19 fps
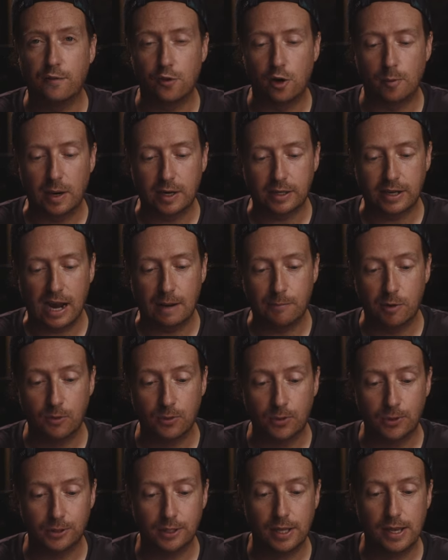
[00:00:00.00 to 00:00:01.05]
from our camera
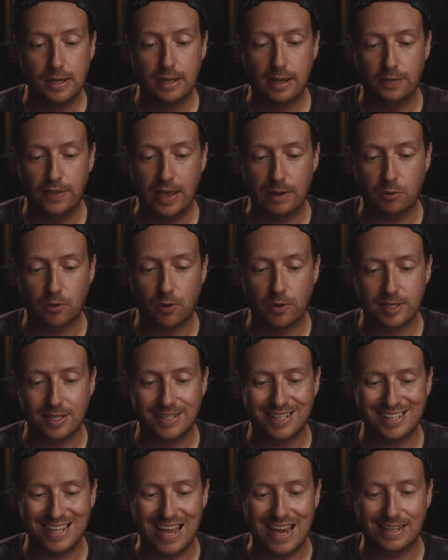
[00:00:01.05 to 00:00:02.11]
roll. And then we're gonna
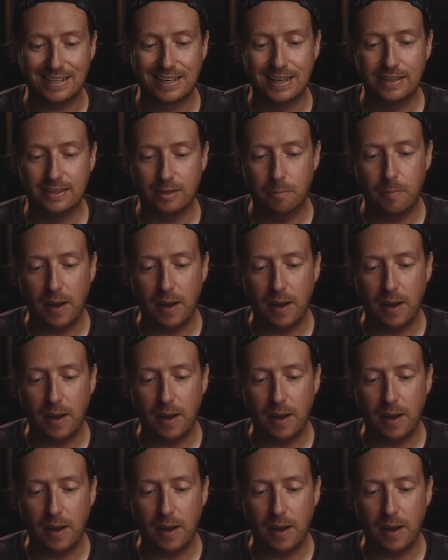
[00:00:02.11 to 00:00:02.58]
select the